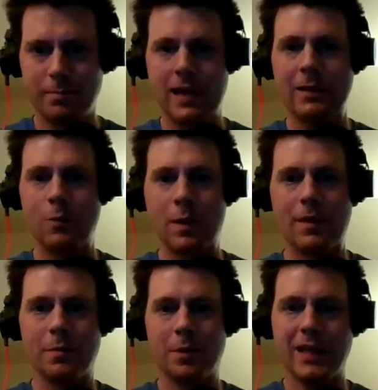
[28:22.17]
and
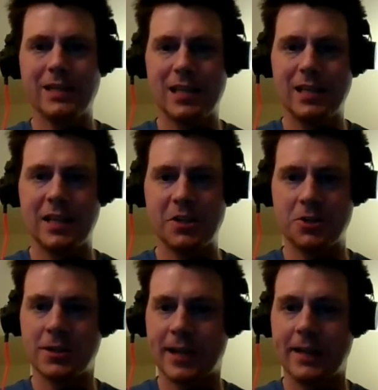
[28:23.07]
women playing teenagers
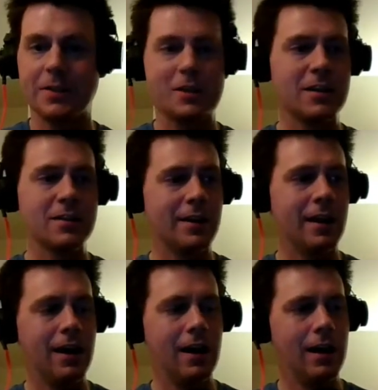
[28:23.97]
and college kids.
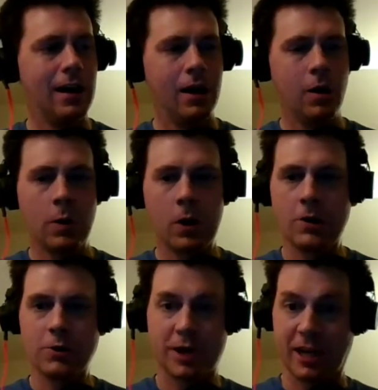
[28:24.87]
We're all
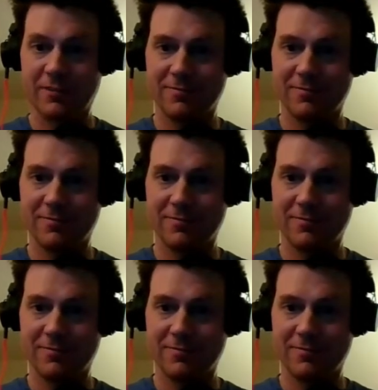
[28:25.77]
drinking.